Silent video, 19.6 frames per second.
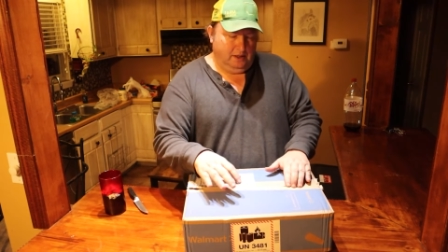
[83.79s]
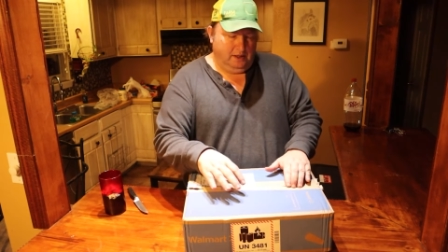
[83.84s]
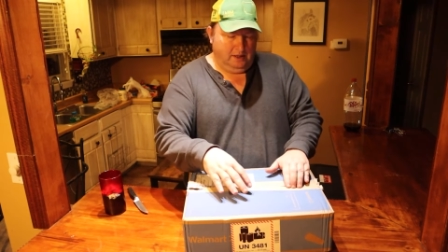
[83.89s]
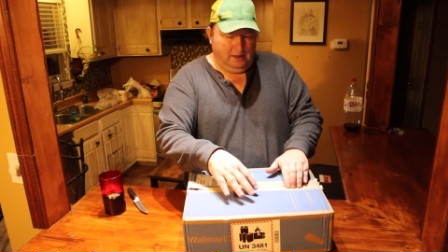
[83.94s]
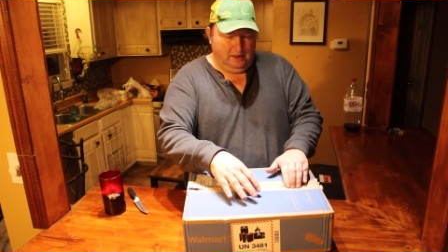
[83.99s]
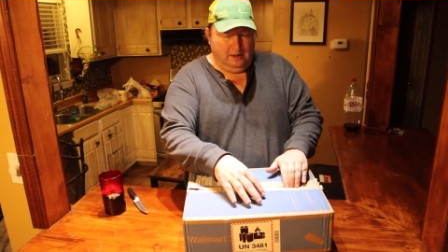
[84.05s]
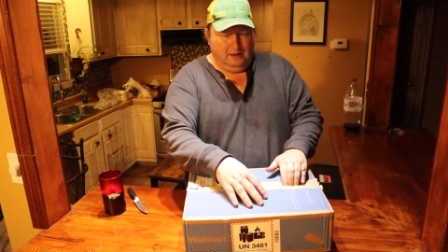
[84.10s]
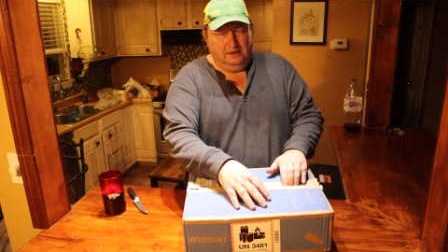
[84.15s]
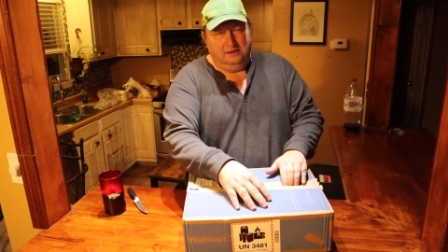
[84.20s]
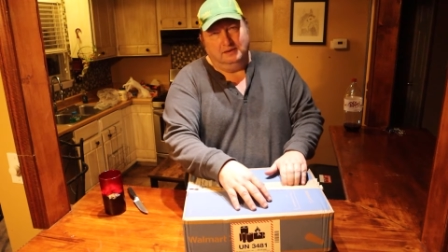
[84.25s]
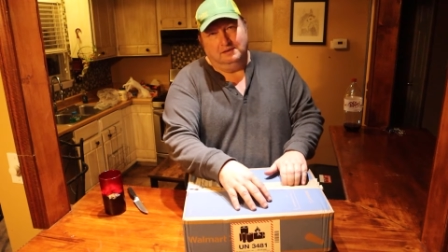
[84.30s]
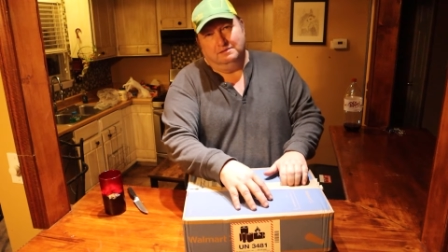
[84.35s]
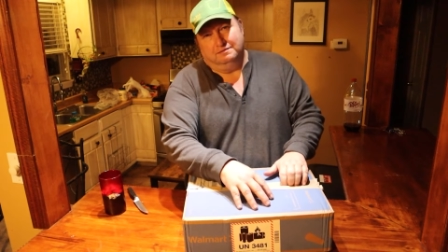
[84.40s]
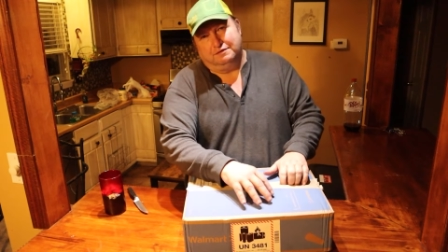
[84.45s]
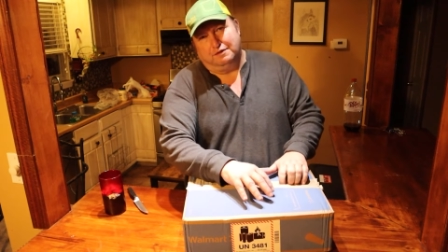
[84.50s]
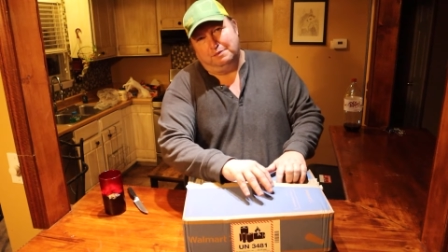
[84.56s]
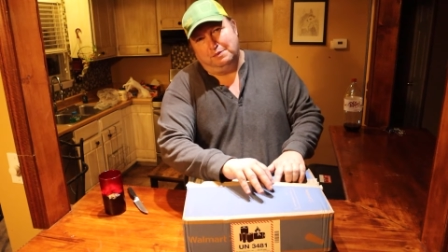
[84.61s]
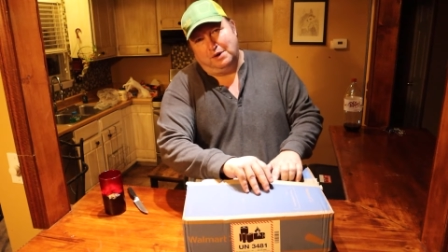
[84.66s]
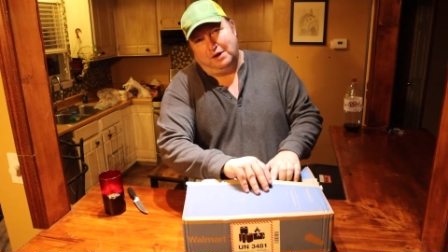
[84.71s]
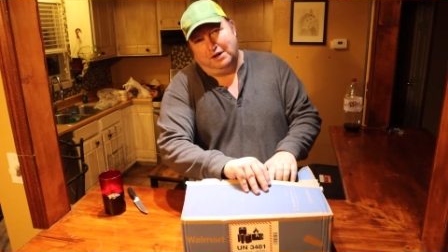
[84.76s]
Uh,
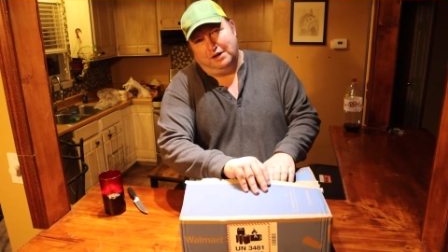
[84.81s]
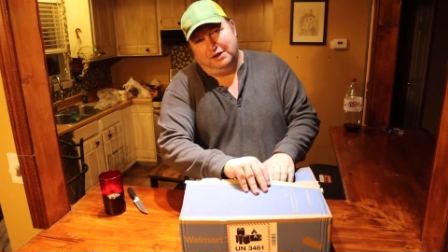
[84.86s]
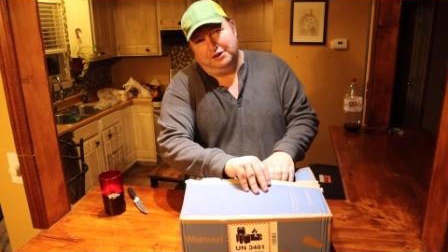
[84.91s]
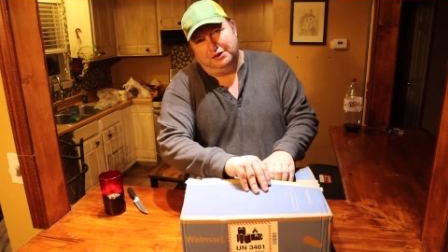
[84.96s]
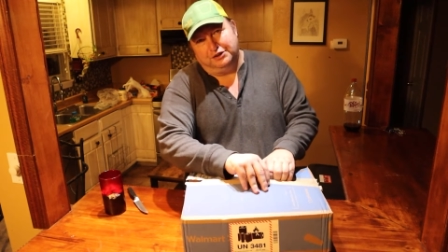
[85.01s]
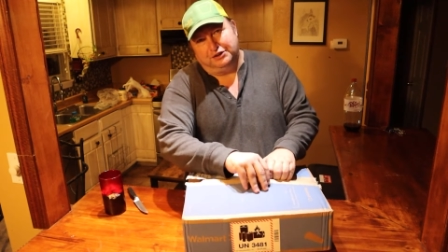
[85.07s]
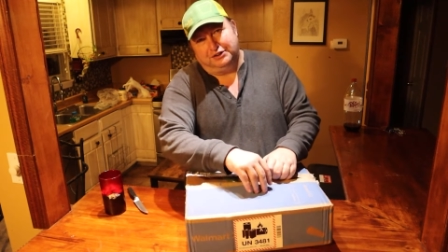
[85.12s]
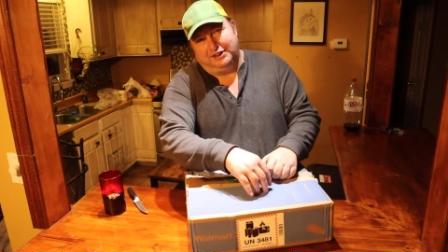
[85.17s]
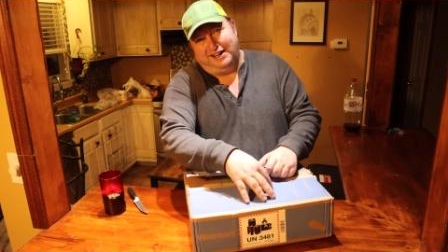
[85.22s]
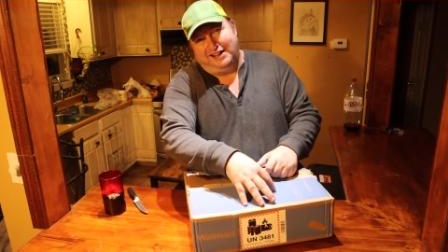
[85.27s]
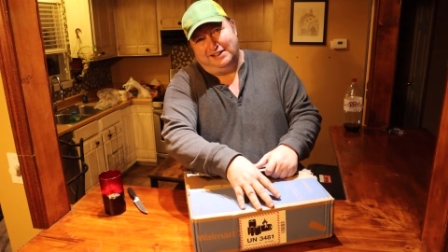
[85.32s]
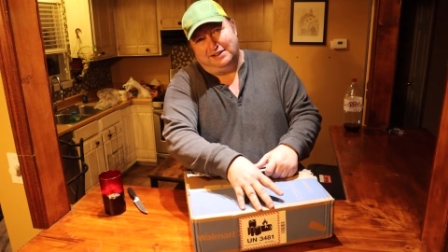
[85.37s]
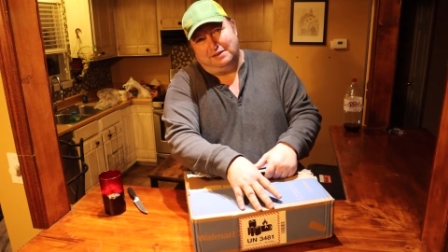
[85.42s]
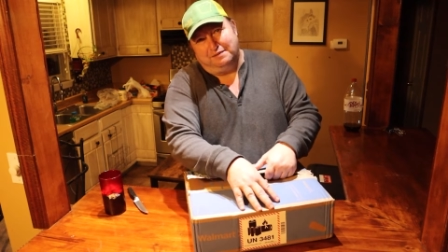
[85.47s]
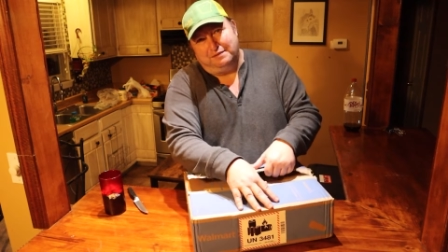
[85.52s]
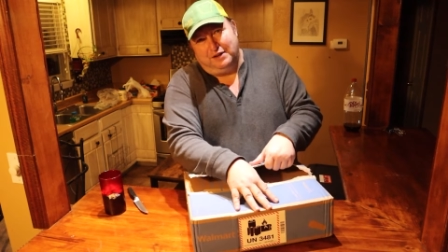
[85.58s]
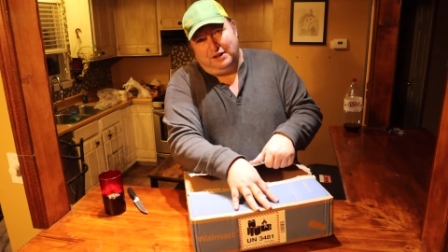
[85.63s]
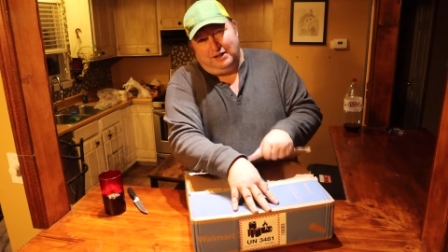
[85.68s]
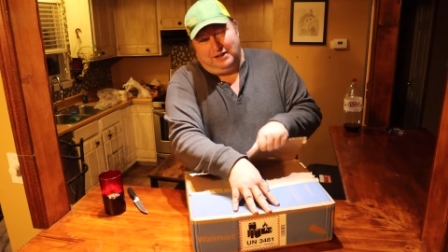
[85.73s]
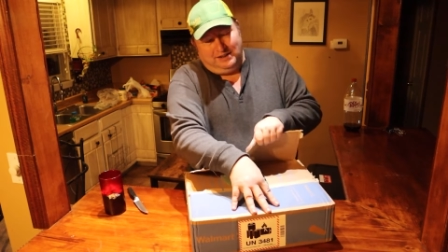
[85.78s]
from what I understand,
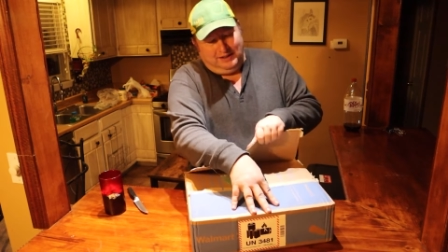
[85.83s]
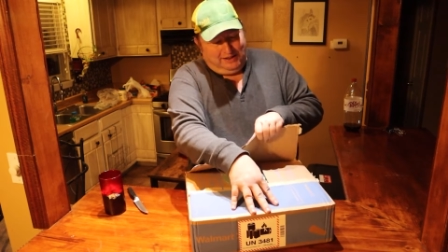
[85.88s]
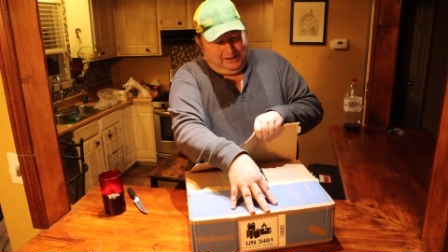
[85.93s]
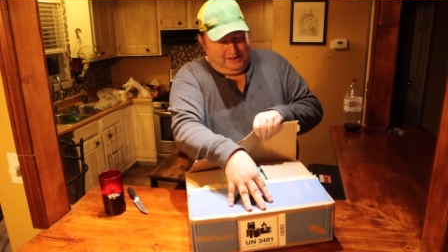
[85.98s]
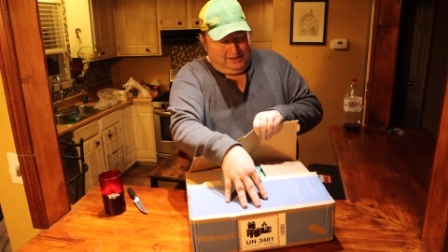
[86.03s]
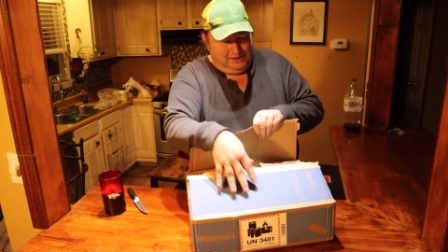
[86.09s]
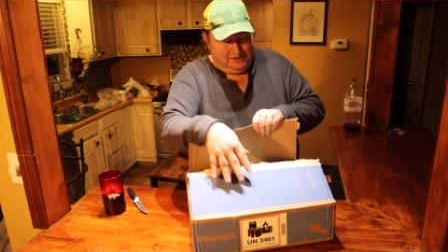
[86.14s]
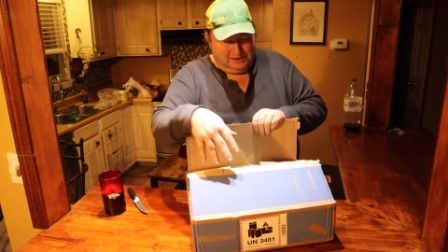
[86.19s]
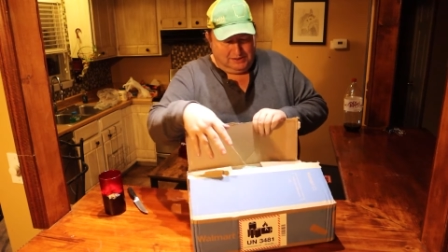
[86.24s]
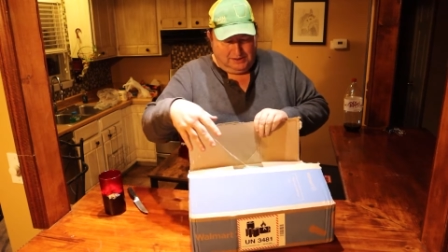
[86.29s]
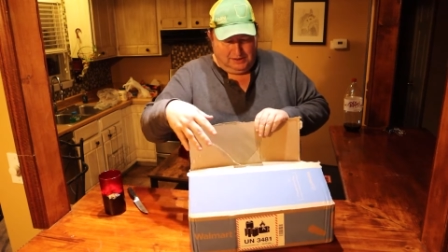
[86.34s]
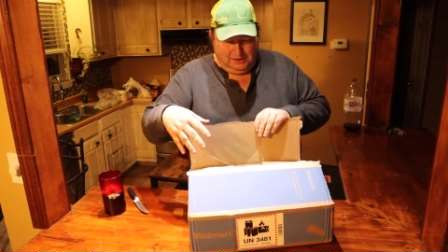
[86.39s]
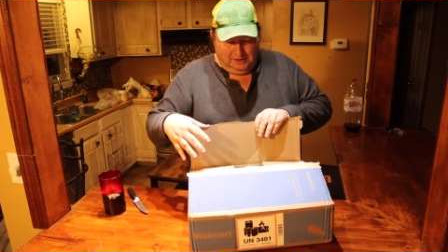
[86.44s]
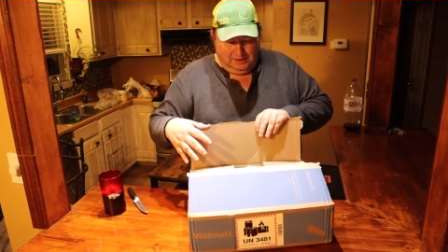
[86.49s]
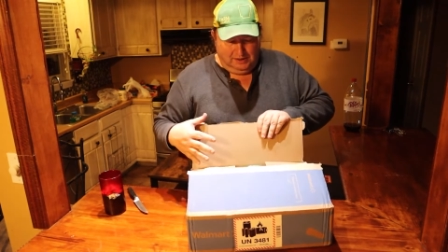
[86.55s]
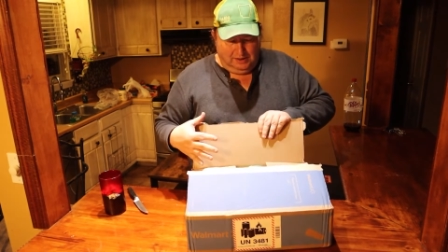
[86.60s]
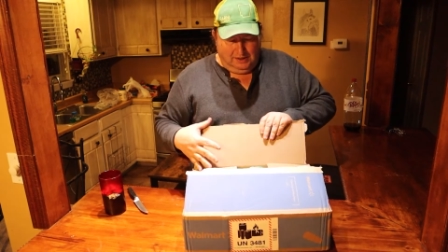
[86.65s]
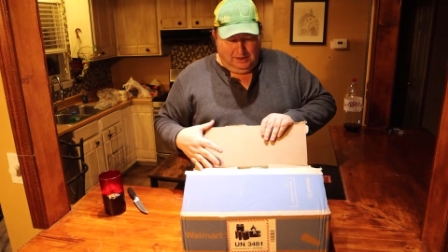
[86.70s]
at the very least,